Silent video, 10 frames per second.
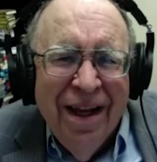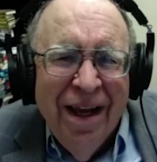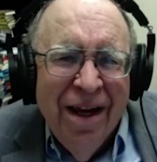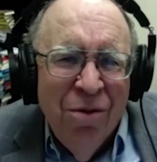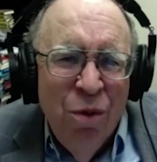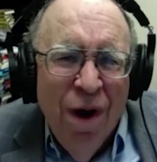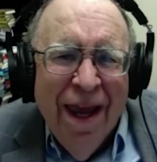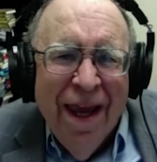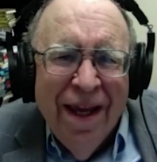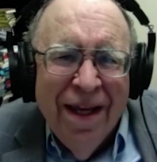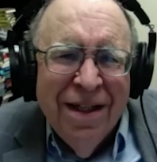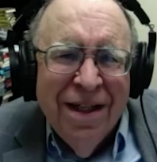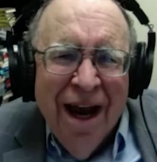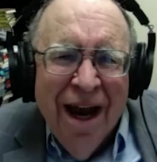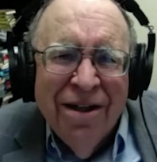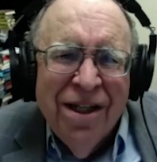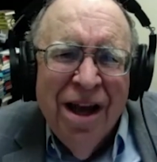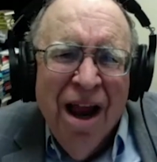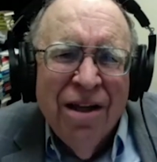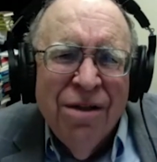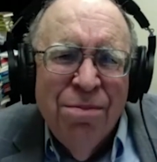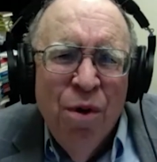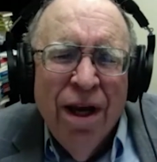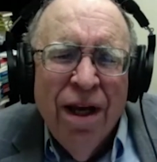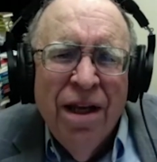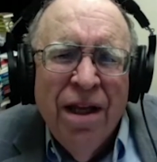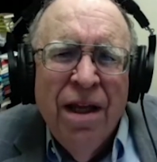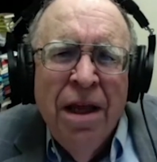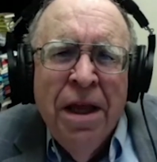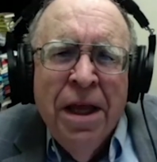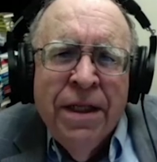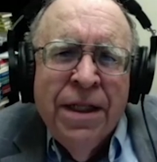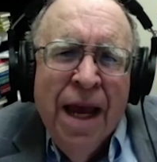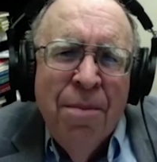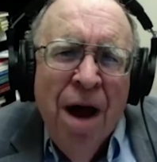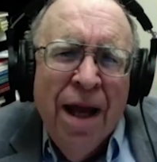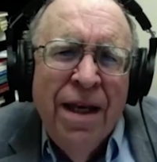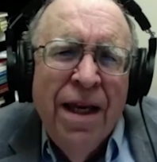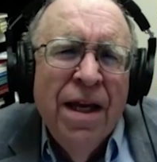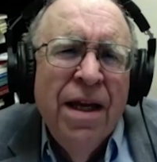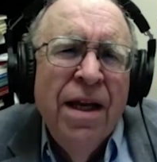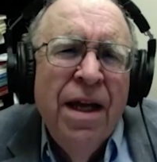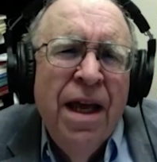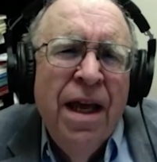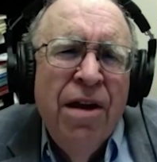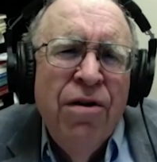in a way, Aristotle is pointing to the same idea here.